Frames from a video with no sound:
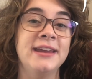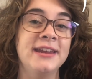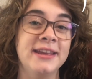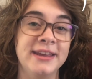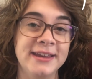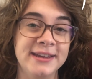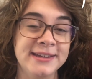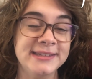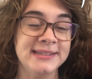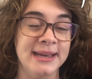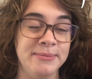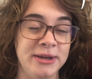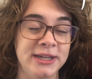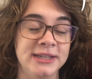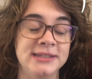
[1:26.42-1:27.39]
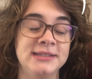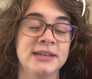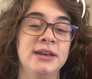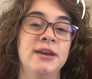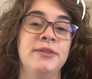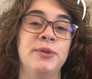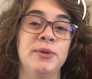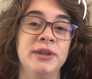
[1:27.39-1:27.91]
It is. I mean, it's
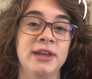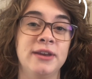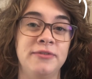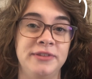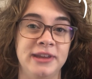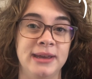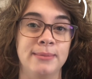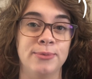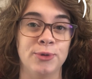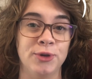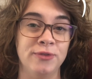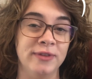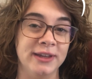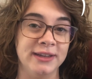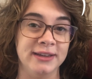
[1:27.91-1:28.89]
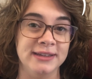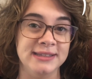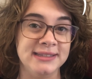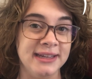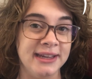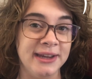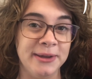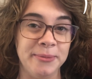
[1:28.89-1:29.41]
the only FDA approved, like I
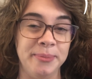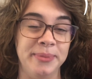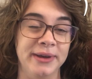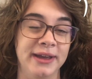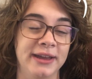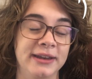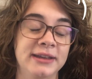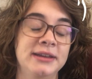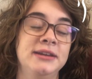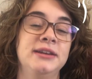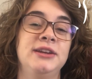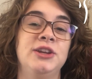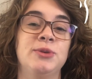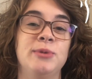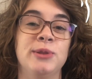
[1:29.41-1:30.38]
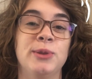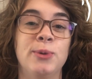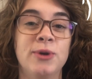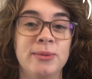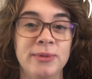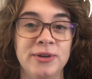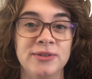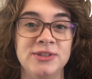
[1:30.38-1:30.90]
said, but with
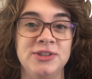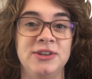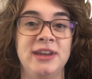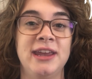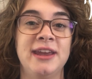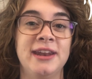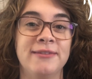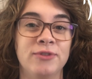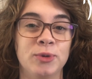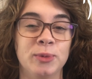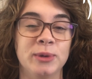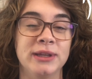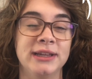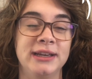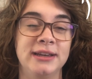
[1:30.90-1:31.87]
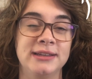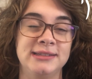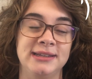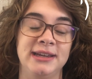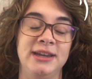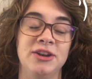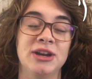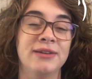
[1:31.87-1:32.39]
hormones, you can't ever really say
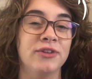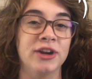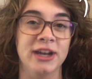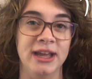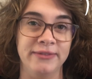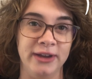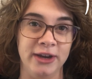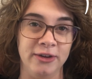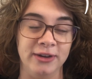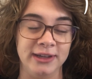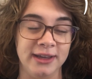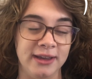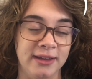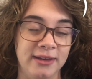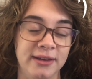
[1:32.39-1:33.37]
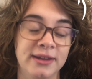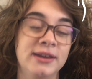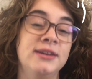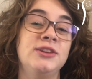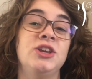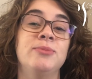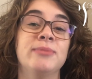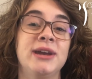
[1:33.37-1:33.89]
you're never gonna have hair again.
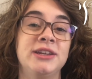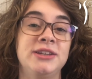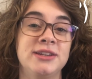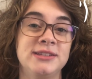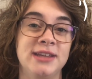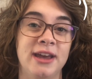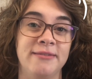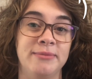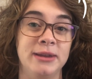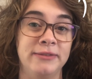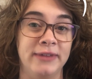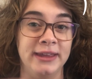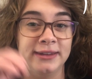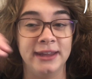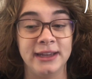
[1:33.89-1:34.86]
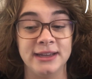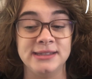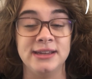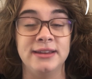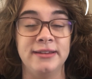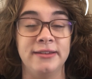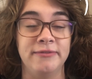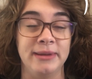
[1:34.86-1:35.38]
You might just have, but like I
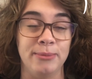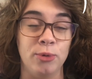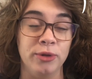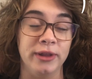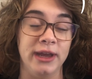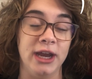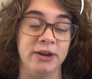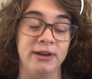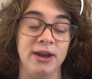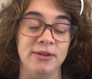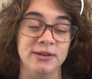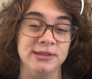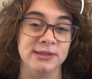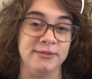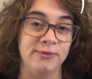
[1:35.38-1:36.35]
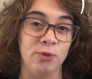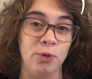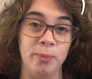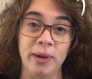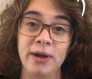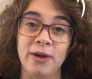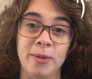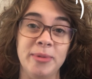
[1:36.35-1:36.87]
said, if they pull the hair out, it's the full
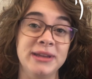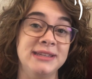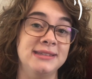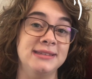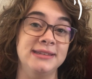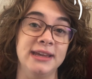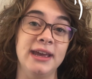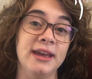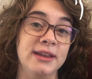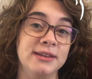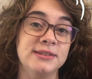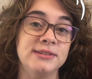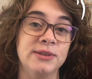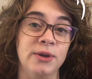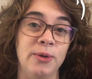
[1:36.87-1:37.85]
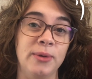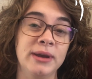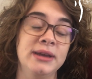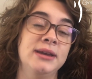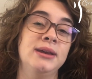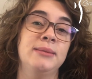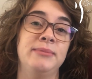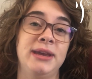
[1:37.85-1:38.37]
bulb, it's dead. So
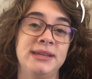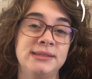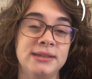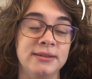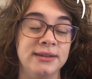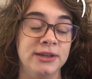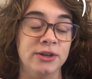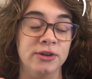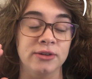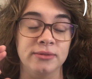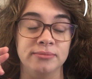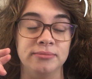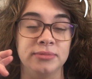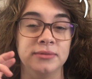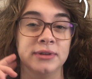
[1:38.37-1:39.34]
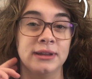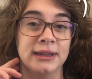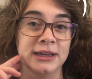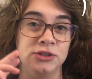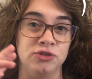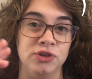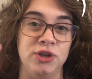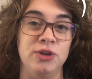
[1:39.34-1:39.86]
basically you're
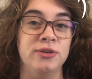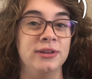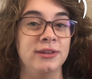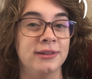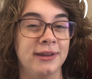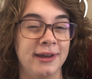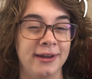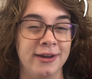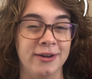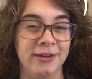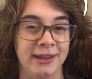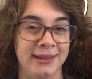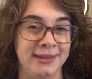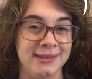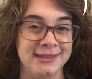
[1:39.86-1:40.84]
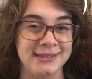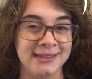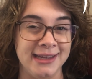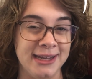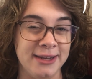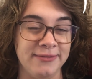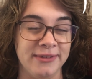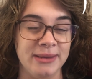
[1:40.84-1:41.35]
electrocuting the hair, like the
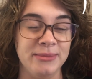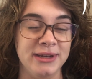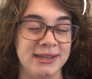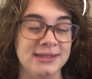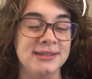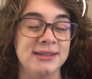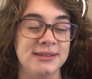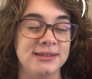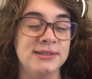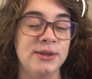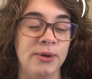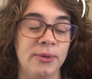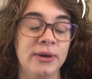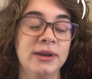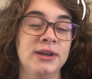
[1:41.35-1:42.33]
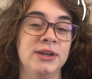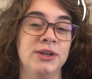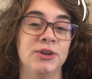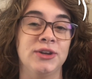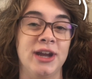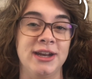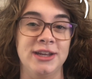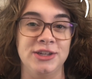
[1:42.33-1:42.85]
skin, if that makes sense. So you're
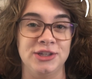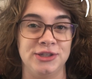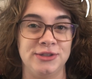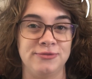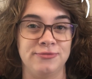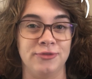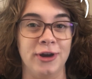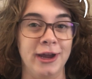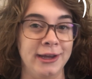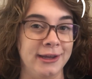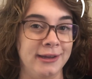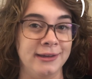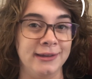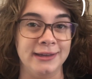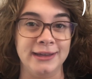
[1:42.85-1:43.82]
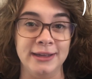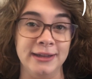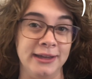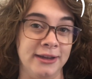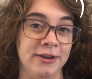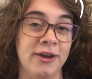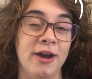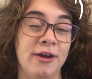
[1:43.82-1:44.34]
kind of just frying it and killing
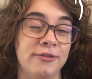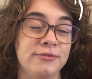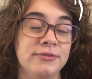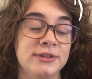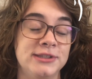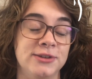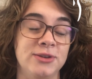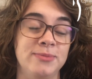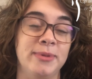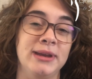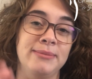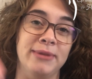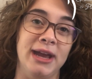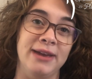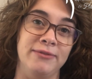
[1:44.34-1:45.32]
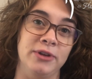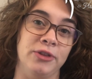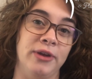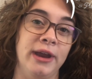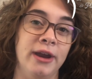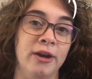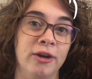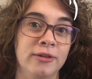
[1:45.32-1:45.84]
it off. So you might have another
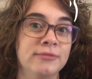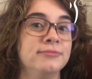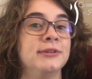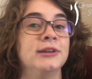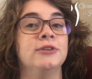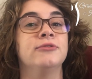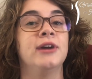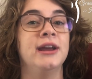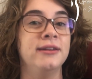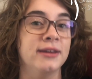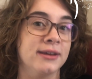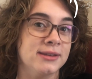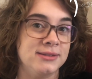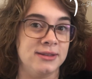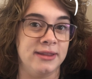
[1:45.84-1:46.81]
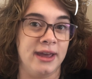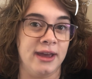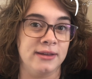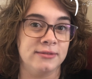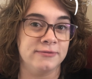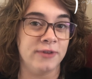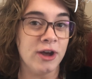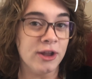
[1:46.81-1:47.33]
hair like right next to
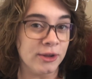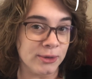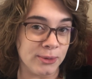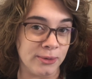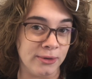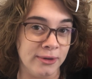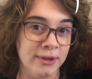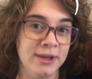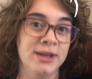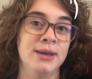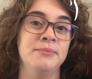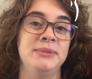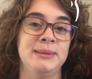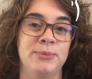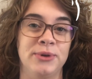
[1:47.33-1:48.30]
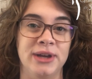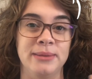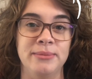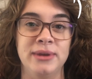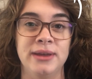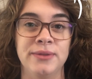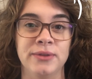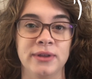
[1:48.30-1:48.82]
that follicle. People come
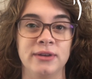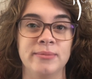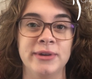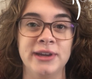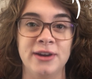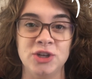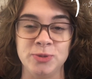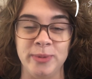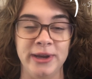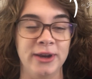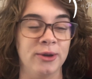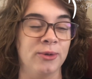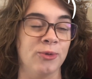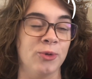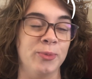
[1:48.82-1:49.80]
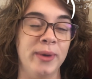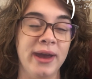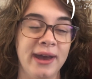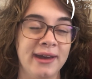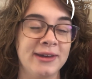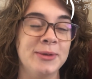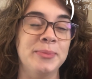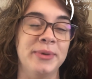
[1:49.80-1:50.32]
in, they're like, oh my gosh, my hair grew
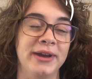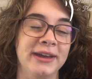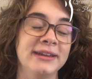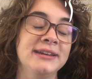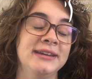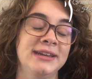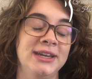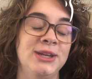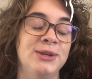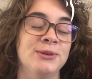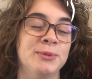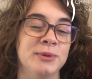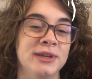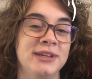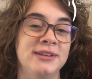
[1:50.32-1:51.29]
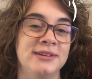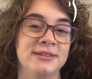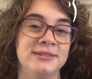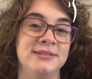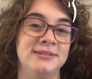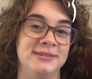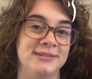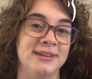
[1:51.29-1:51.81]
back, but it really
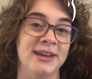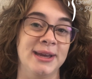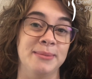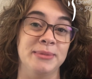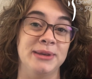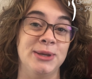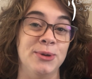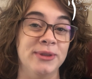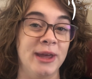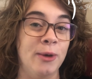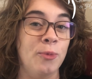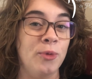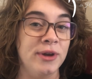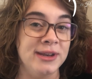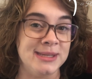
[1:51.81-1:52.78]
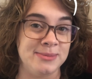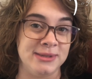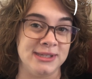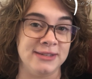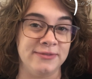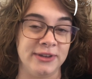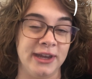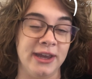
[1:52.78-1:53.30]
does kill that one
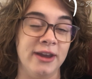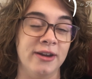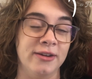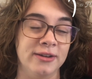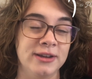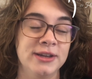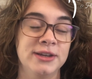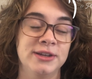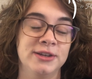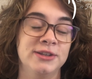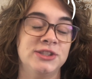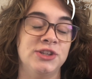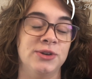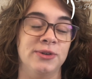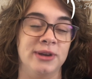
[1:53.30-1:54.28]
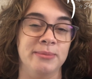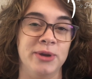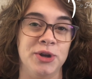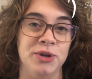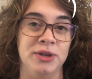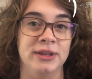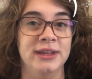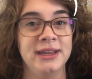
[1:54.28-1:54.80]
specific hair. So compared
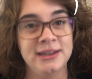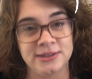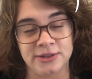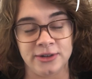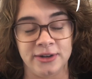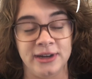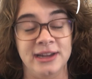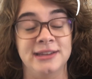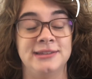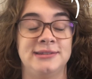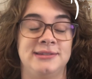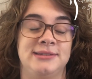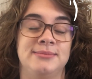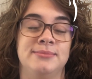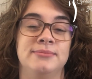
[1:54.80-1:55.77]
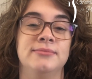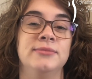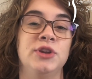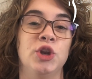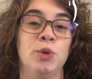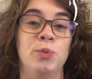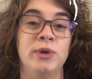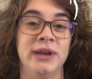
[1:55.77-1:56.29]
to laser, it's
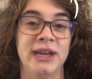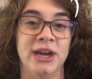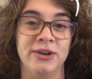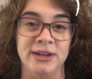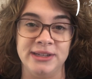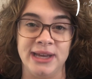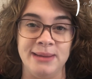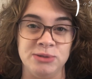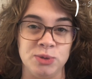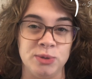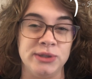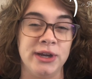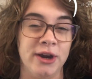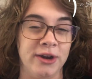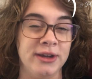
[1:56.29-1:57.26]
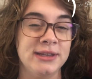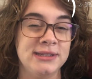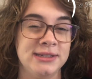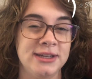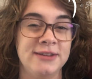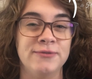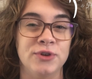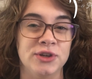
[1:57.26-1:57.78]
one hair at a time, so it targets
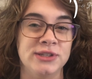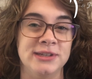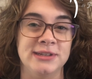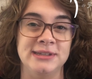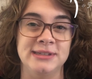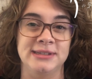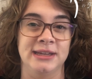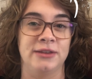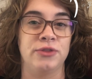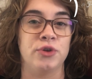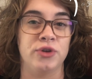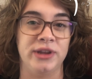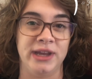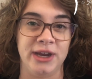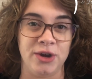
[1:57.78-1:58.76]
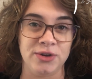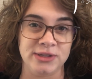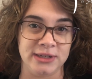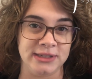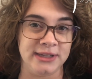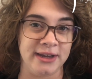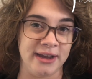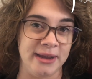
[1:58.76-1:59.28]
it, versus like 30 hairs at a
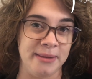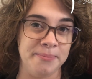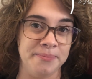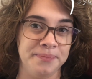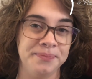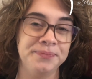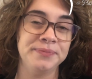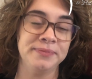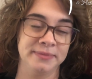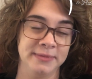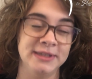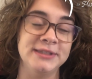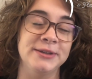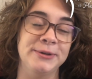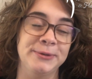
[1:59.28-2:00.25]
time. So.